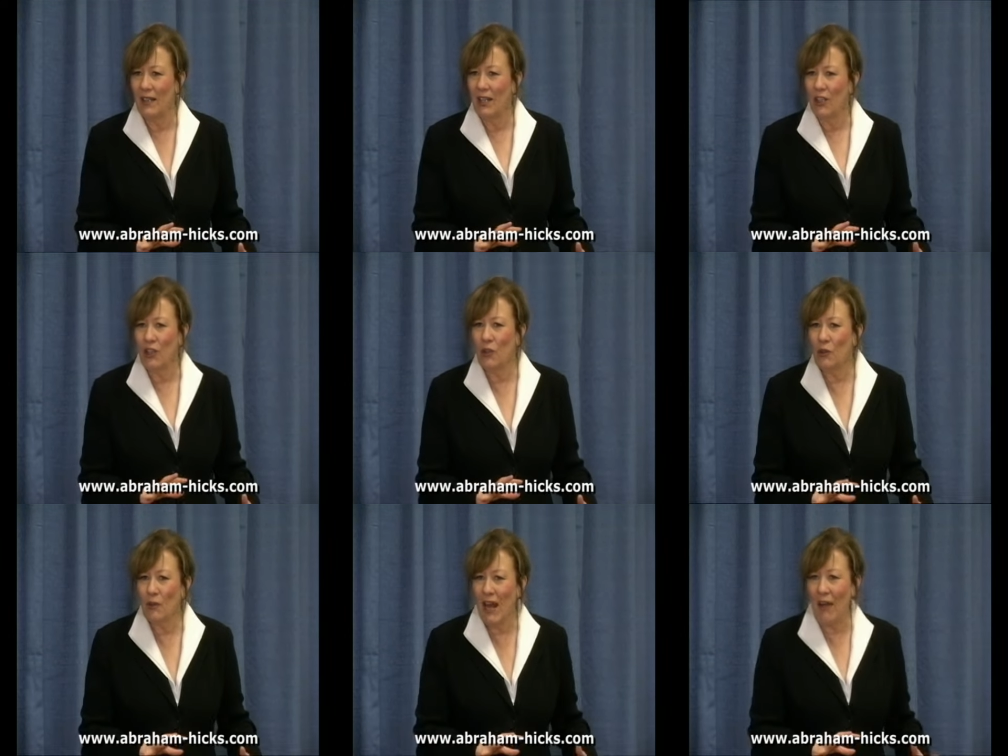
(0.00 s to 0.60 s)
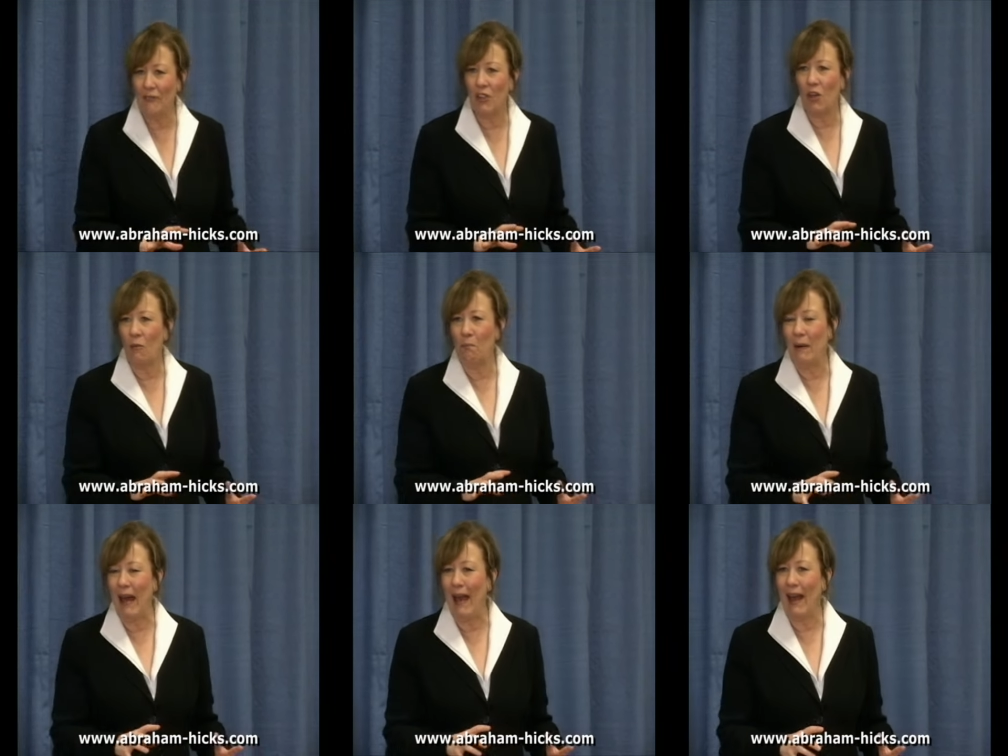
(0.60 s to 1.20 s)
You don't have to go
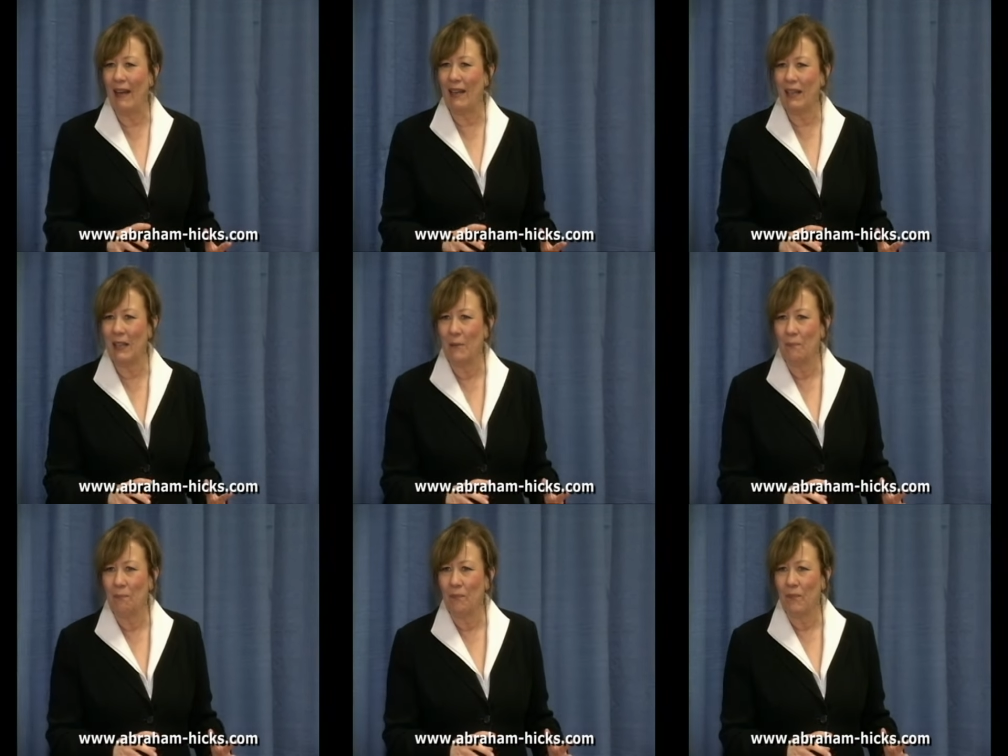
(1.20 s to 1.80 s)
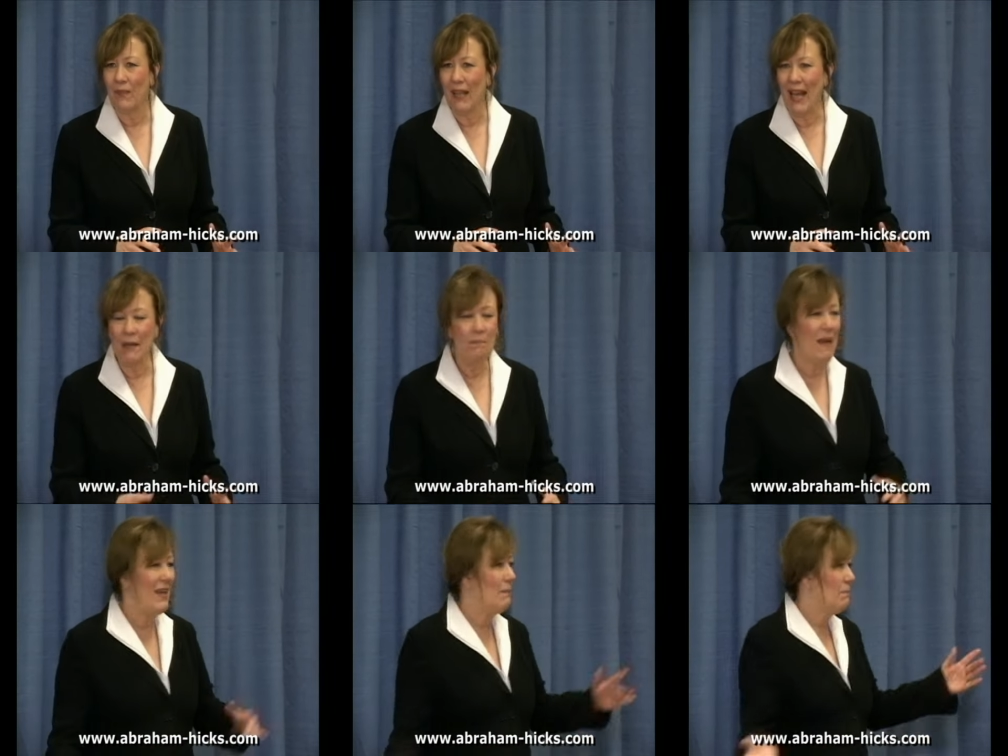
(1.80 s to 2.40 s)
back and
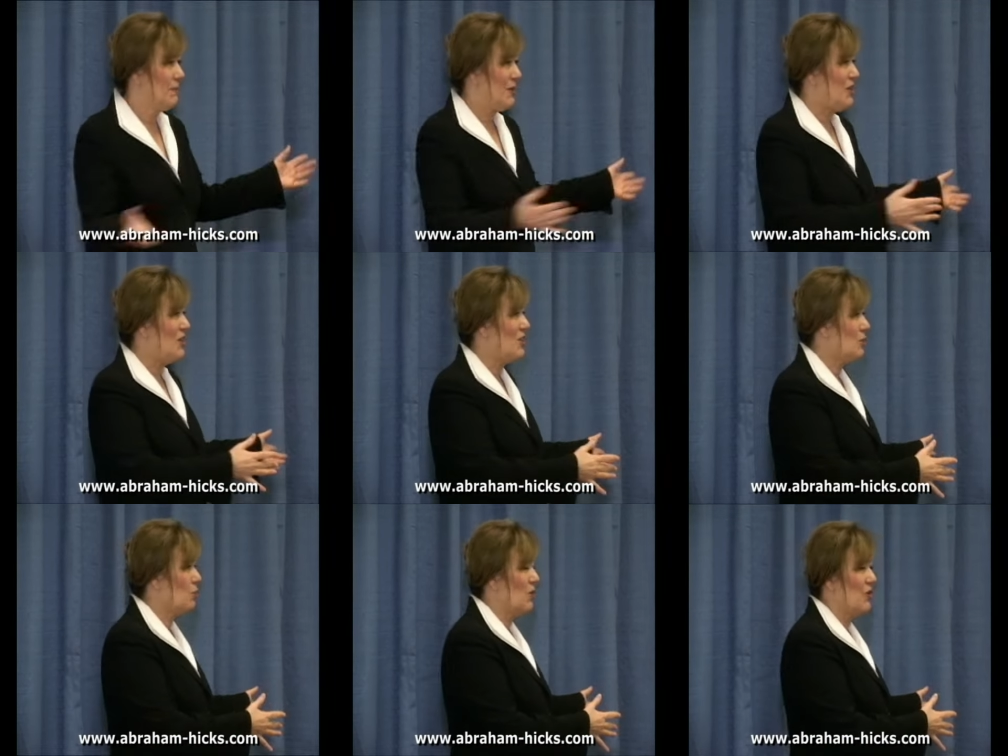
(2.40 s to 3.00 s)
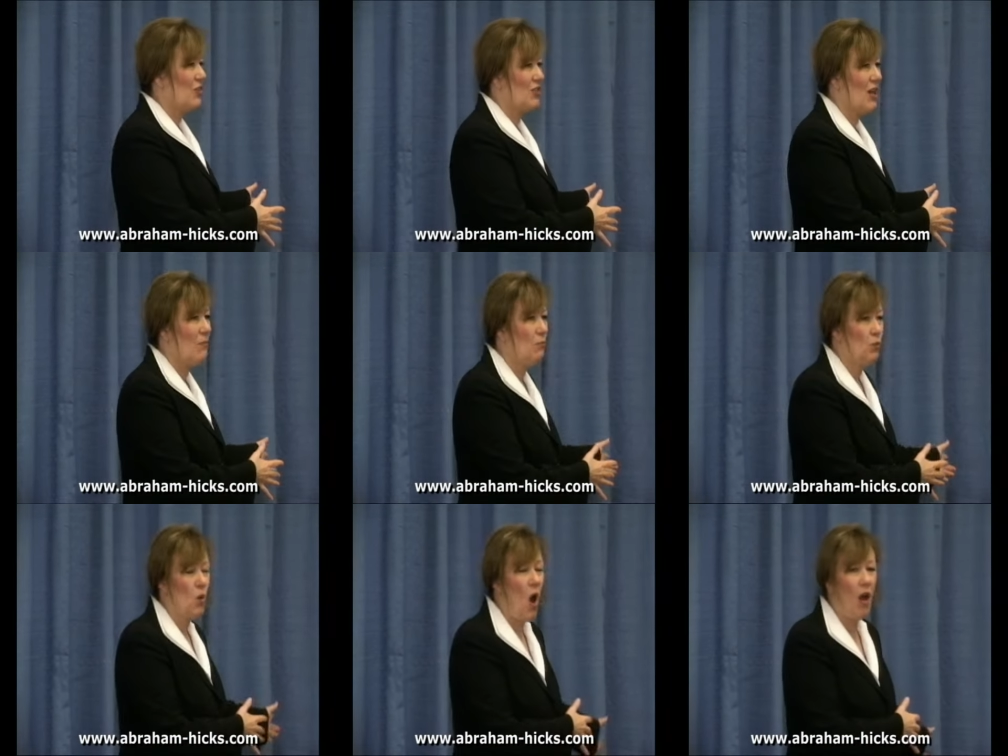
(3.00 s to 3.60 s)
make peace with
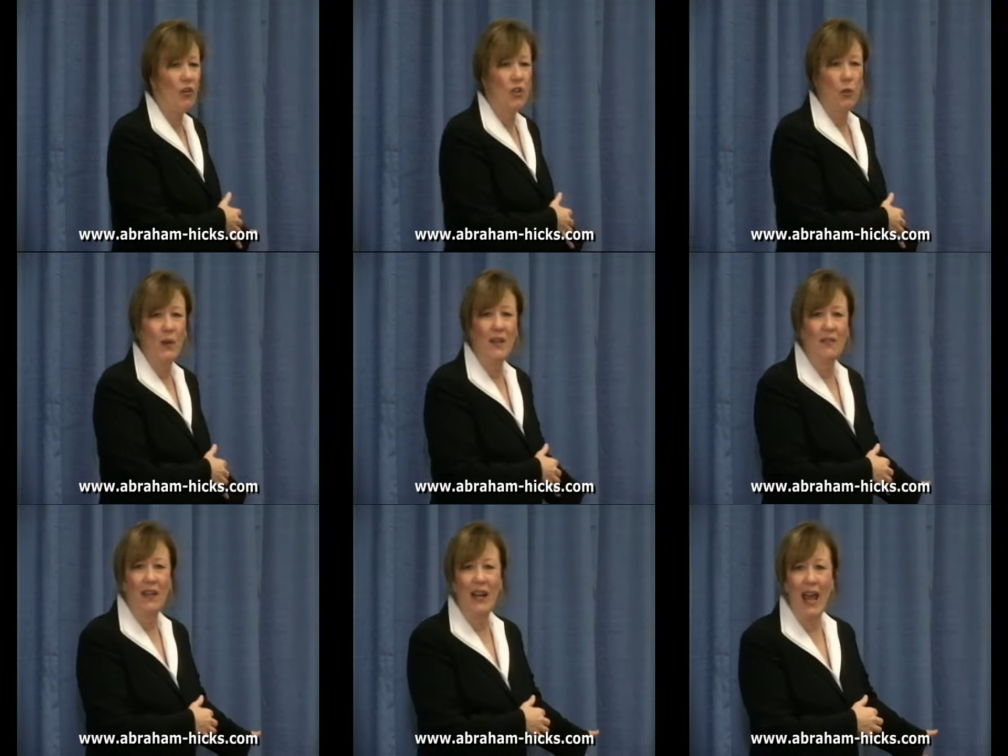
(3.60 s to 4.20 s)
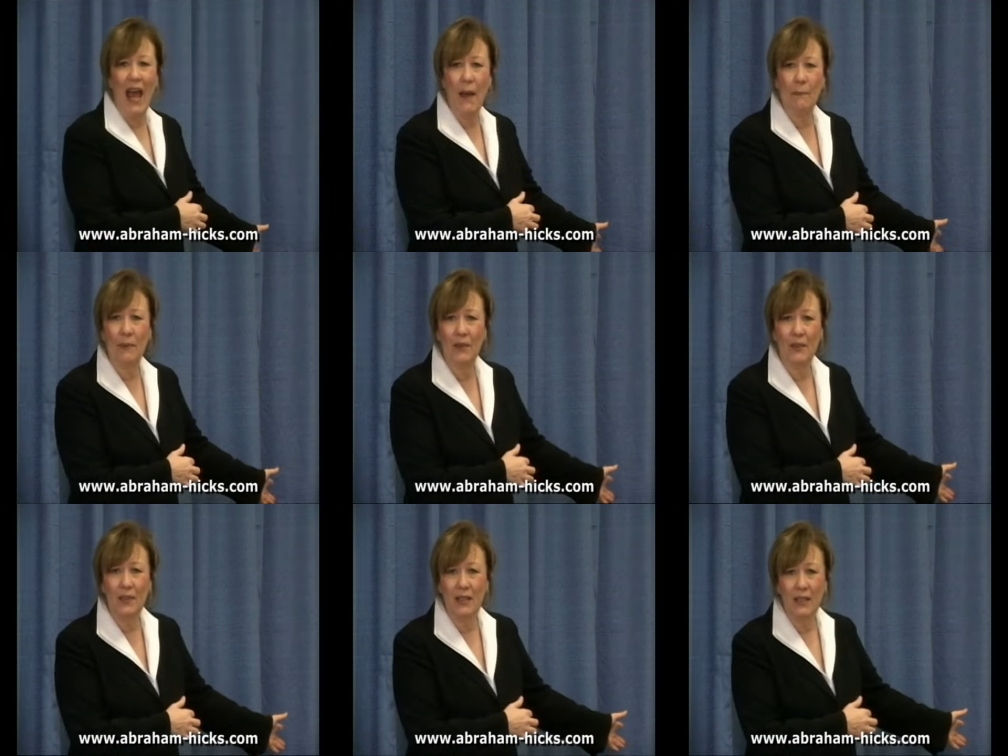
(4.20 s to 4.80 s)
some wrongdoing that
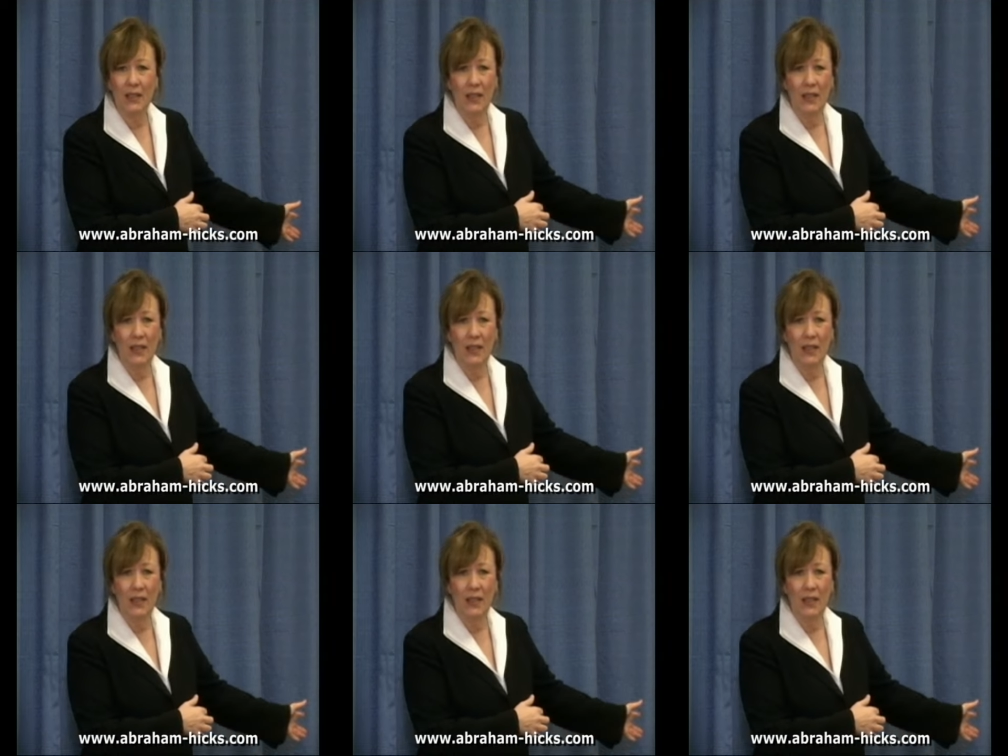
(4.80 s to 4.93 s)
happened